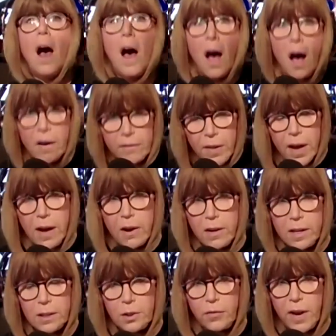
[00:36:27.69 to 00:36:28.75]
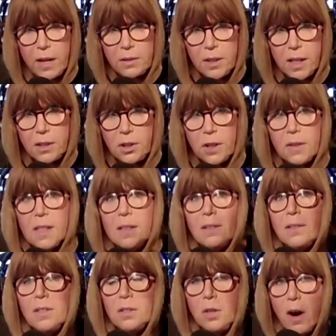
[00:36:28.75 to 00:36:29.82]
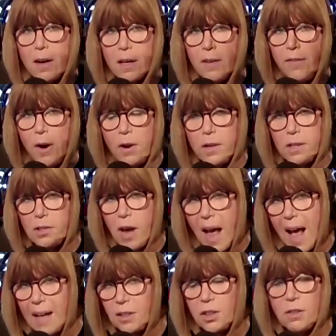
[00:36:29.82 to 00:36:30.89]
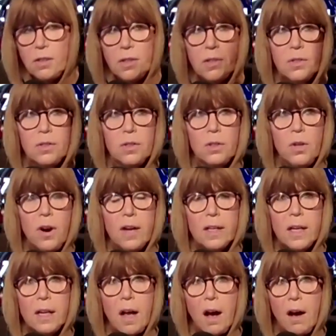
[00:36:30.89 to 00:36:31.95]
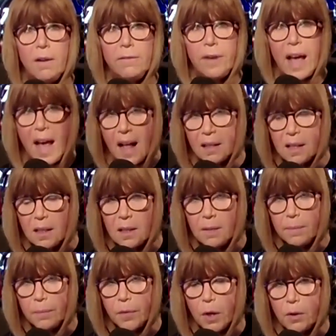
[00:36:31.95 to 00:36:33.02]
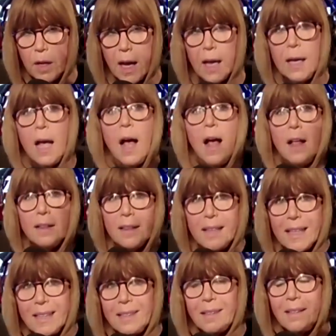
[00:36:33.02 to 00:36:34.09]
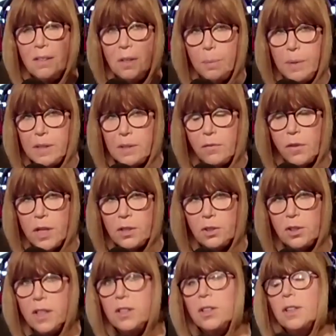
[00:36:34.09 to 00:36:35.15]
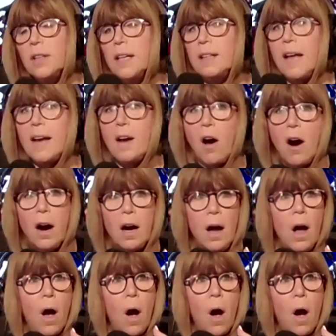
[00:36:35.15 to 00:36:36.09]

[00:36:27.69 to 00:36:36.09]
of the Heritage Foundation. This is the target of Heritage Action. This is the target of ALEC, okay? This is the piece of legislation that they are